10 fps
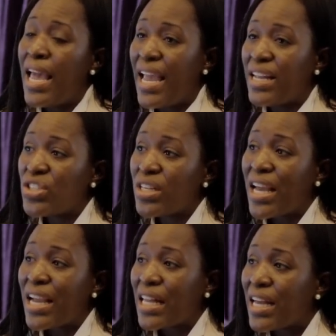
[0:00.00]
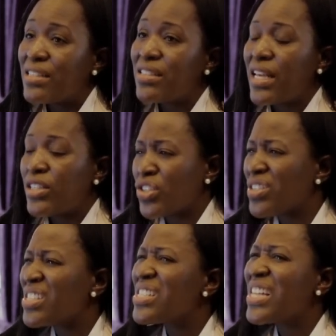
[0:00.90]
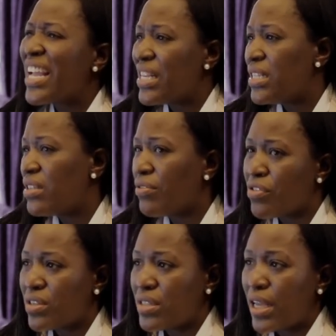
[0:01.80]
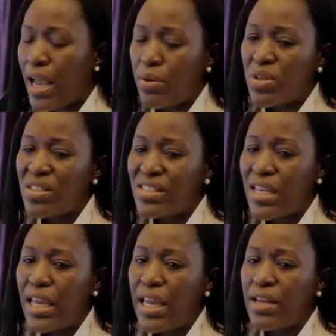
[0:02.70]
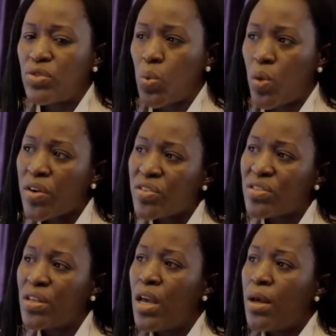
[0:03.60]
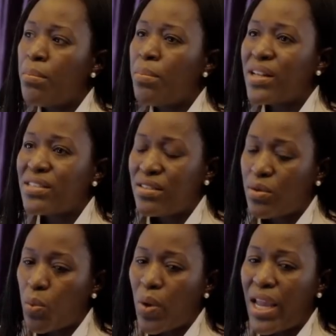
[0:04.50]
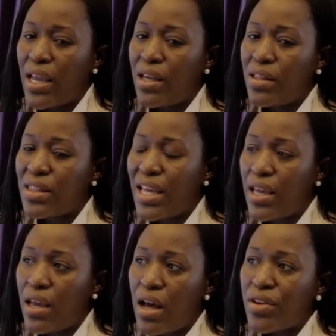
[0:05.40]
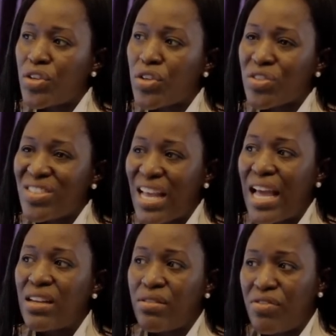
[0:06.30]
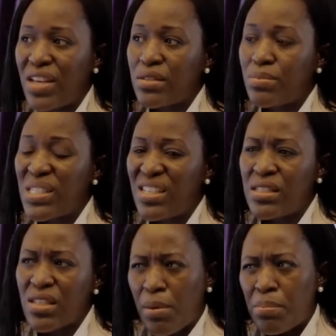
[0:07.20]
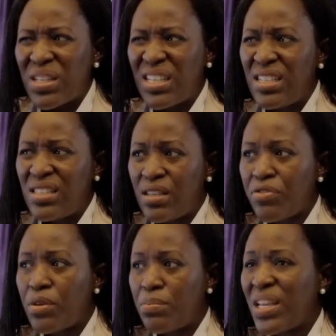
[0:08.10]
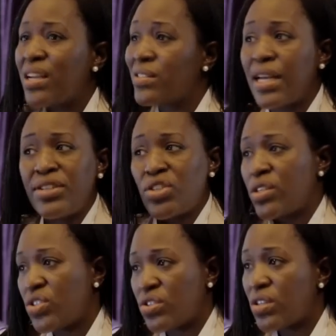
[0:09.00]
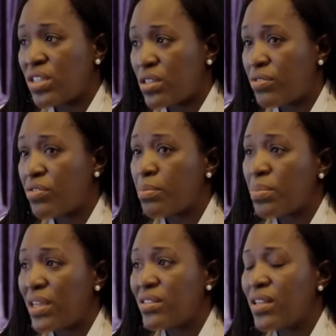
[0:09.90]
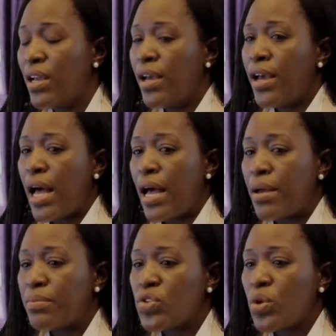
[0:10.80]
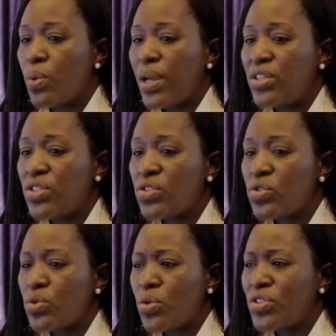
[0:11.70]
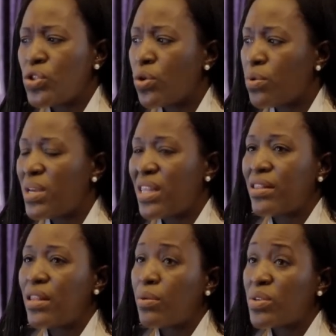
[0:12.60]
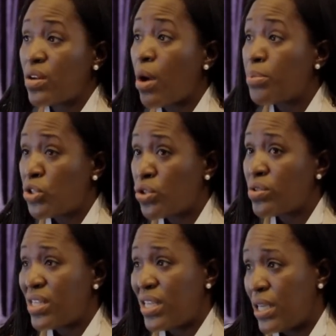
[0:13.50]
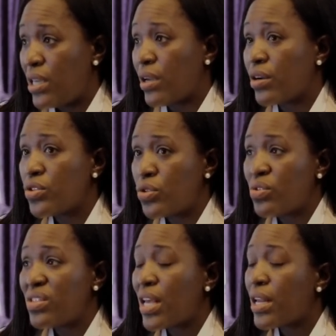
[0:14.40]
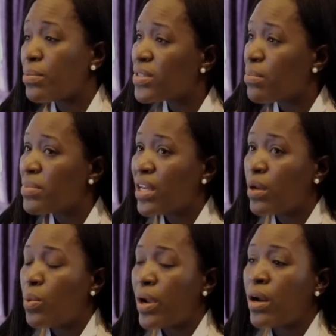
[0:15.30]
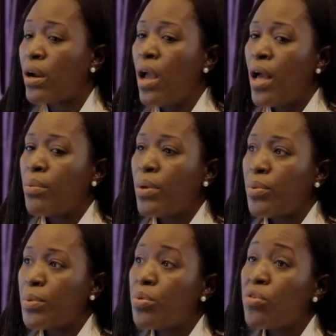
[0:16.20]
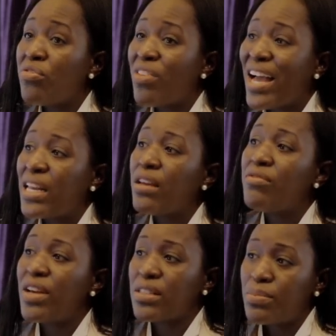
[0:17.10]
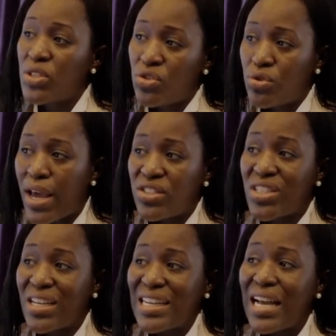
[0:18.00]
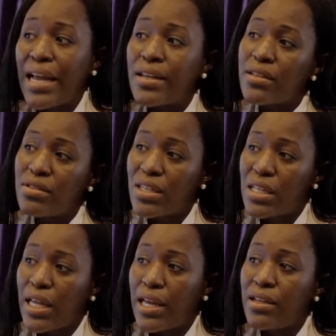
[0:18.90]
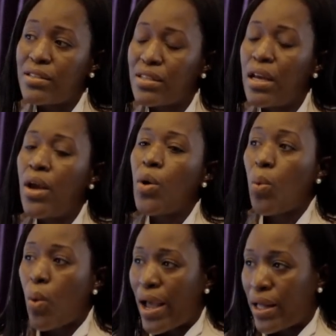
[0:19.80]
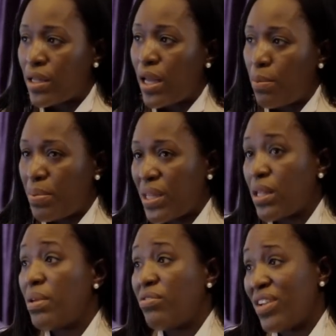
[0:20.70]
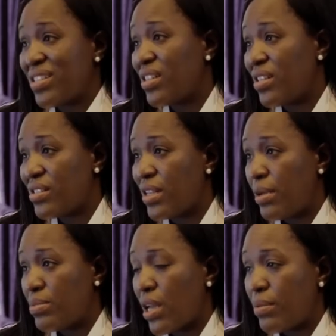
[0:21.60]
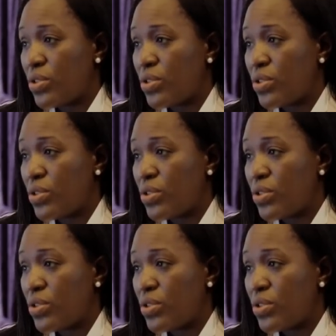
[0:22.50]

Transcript: HNI clients in Nigeria is slightly different. I, I wouldn't say it's worse, but the way they understand investments is completely different because Nigeria is just such a different place. Um, so it just sort of showed me that there was an opportunity here to set up something where we would provide investment strategy and guidance to clients while helping them invest at the same time.